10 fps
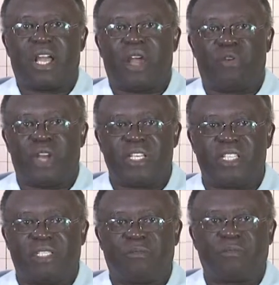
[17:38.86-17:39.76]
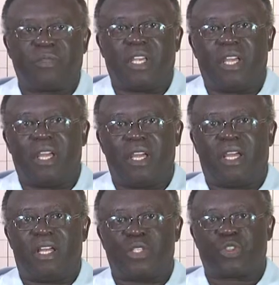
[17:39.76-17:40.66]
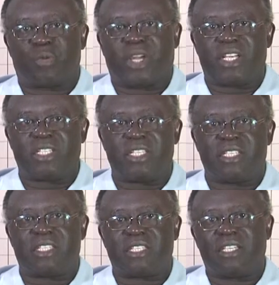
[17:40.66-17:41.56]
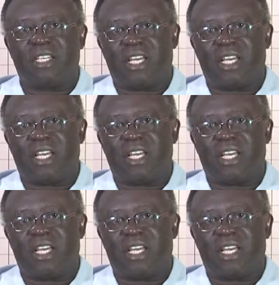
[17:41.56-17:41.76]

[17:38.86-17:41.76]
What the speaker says: a range. In some cases,